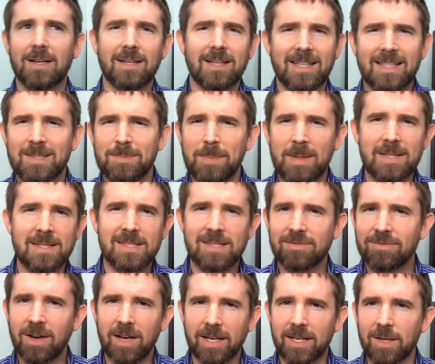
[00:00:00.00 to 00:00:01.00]

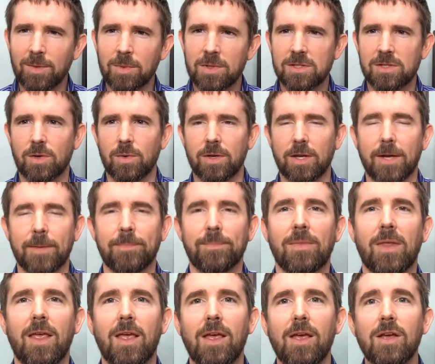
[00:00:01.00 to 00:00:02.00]
Expensive honey, what's going on?
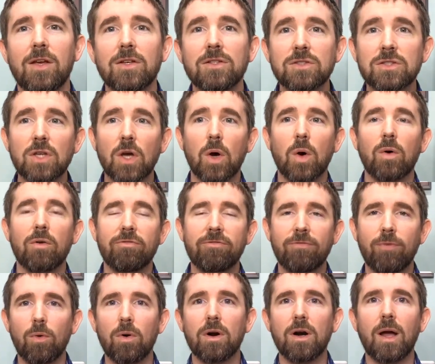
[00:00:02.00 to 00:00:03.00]
So,
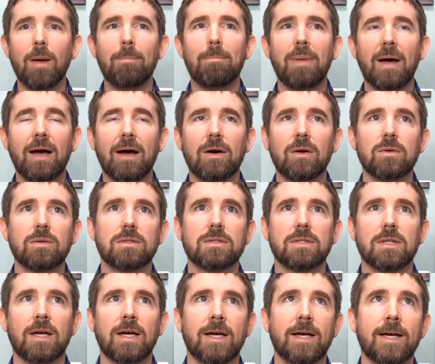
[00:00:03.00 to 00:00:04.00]
for
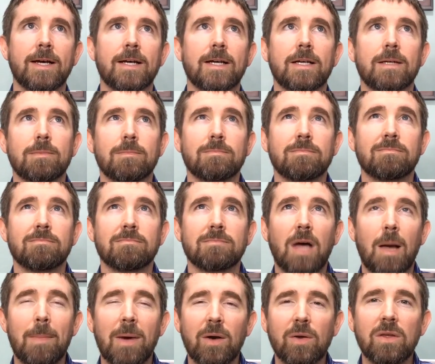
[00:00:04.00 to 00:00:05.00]
about
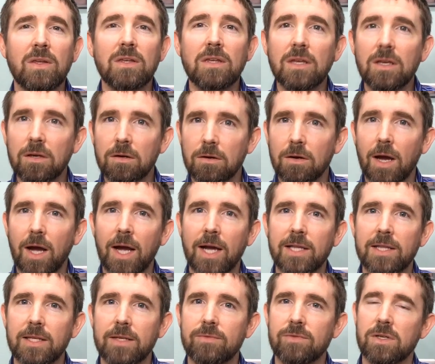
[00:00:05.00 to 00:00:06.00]
a year, I
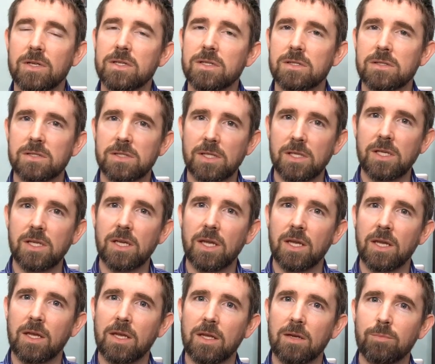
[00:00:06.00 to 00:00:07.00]
lived in a city
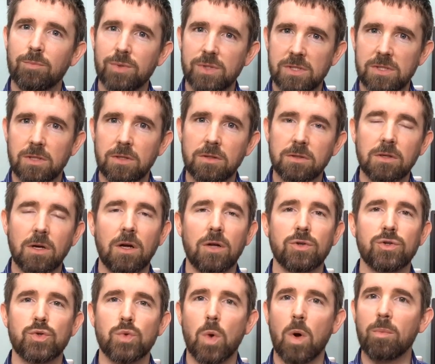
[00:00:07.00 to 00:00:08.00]
in Brazil
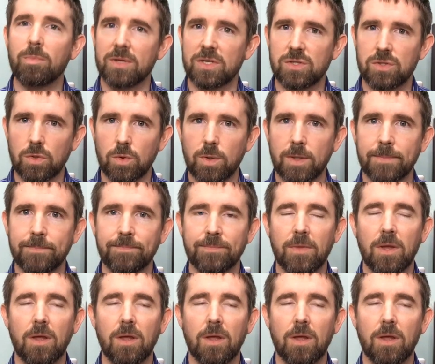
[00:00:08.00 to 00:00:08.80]
called João Pessoa.